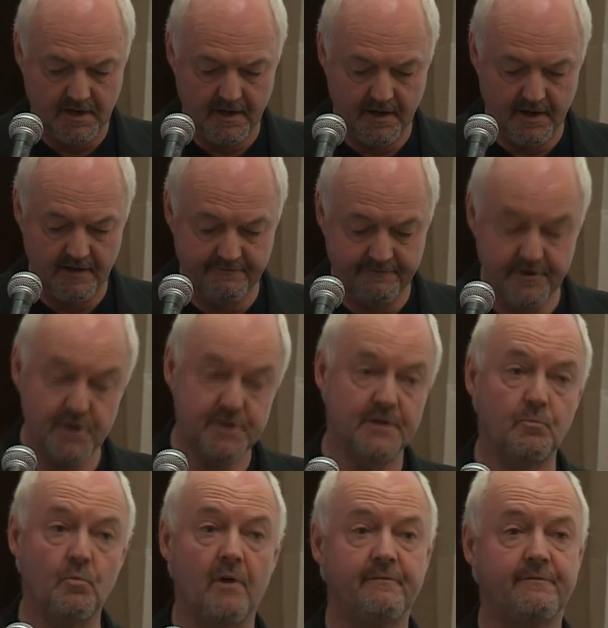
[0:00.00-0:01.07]

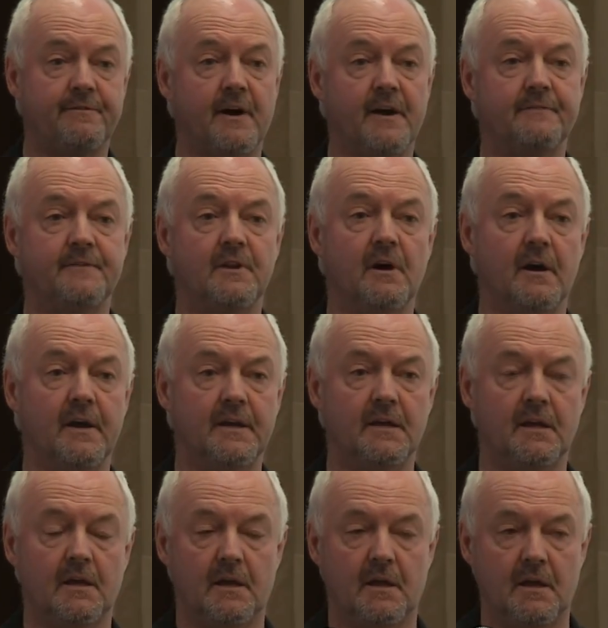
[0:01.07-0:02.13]
Virgin 159,
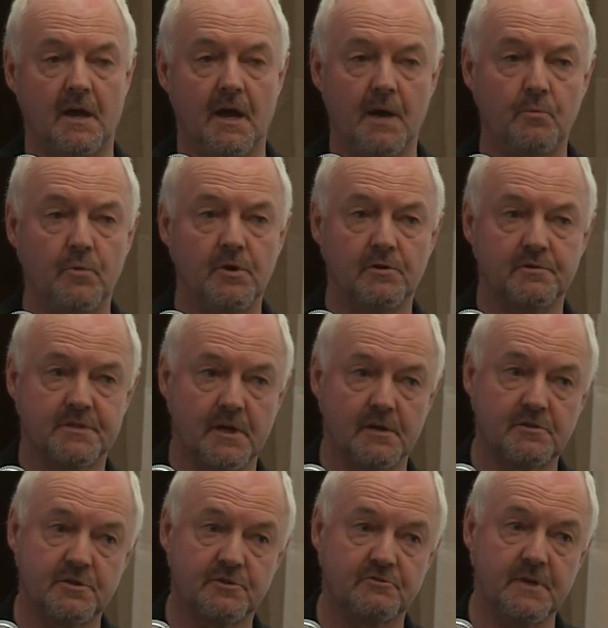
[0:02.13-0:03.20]
and we
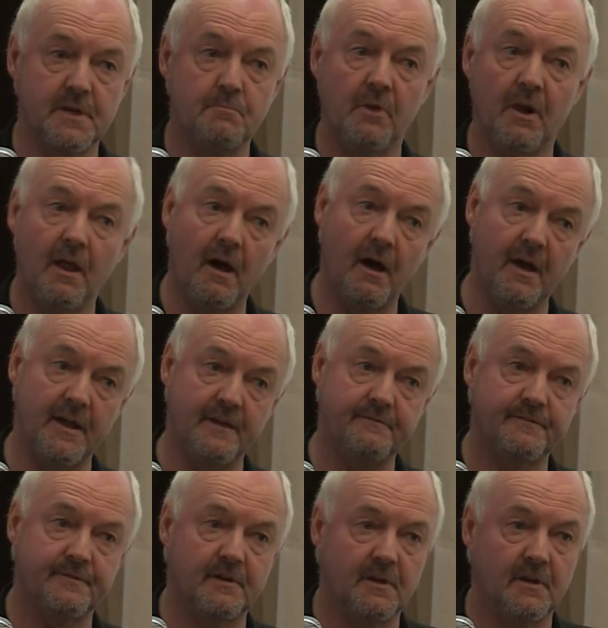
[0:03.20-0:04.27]
also stream
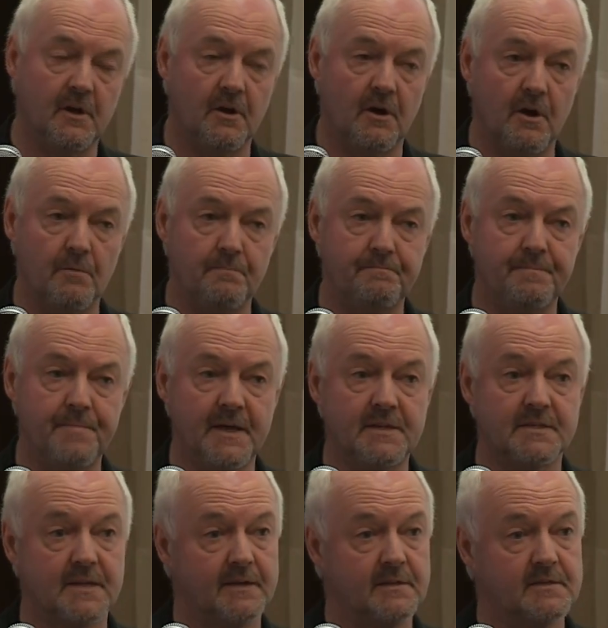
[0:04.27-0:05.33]
live on
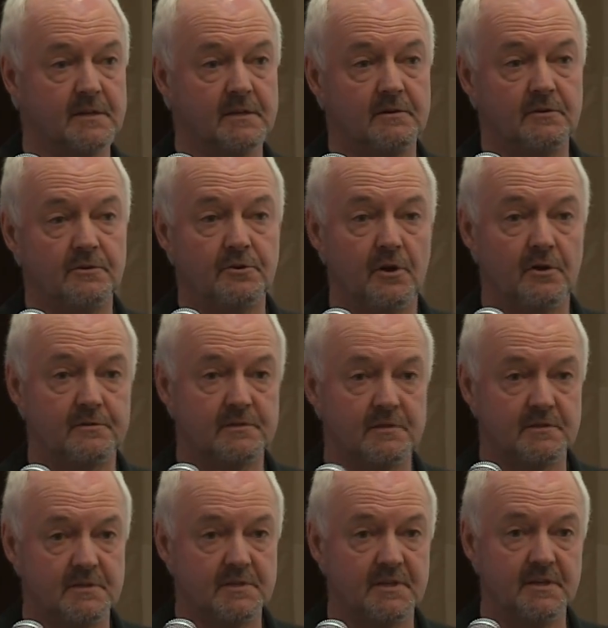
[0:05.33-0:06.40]

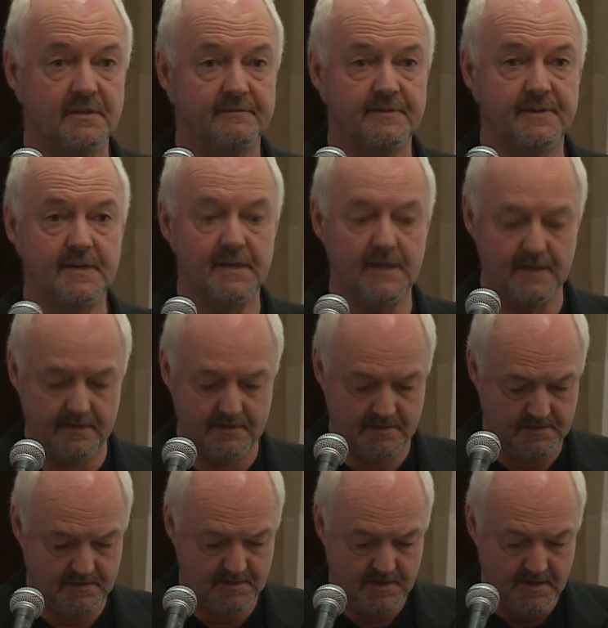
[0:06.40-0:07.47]
bigcentre.tv.
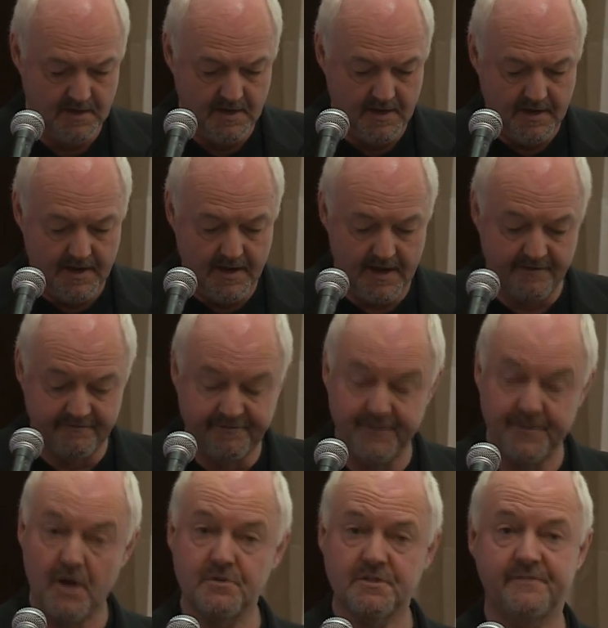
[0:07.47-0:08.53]
For
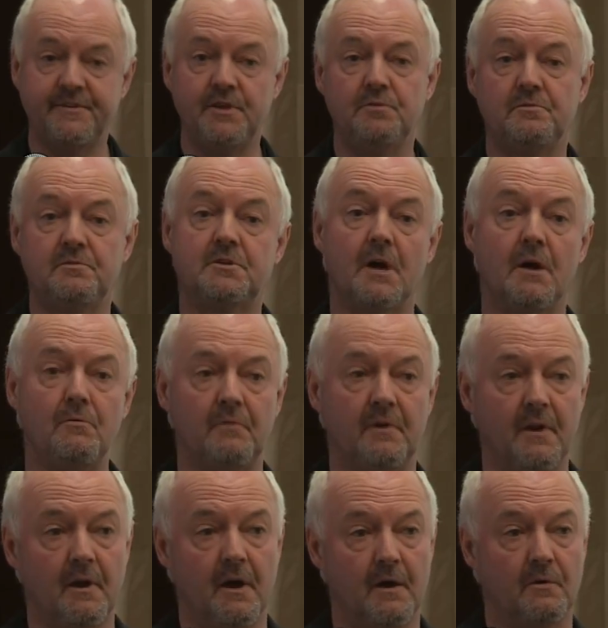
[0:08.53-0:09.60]
those of you who don't
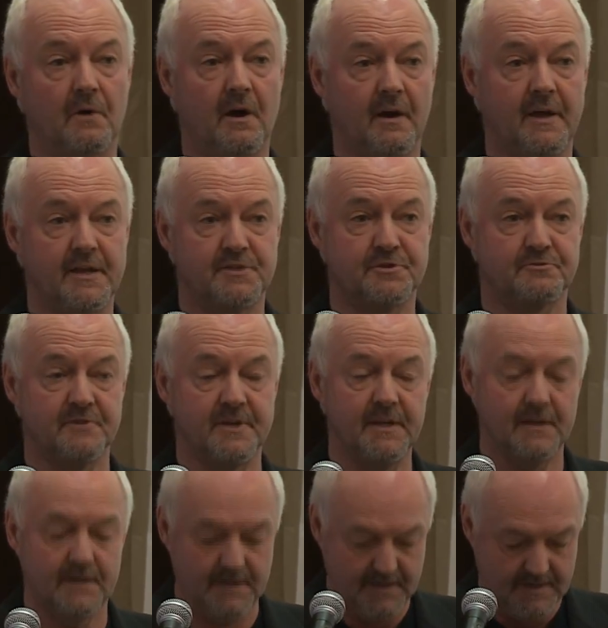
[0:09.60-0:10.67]
know our history,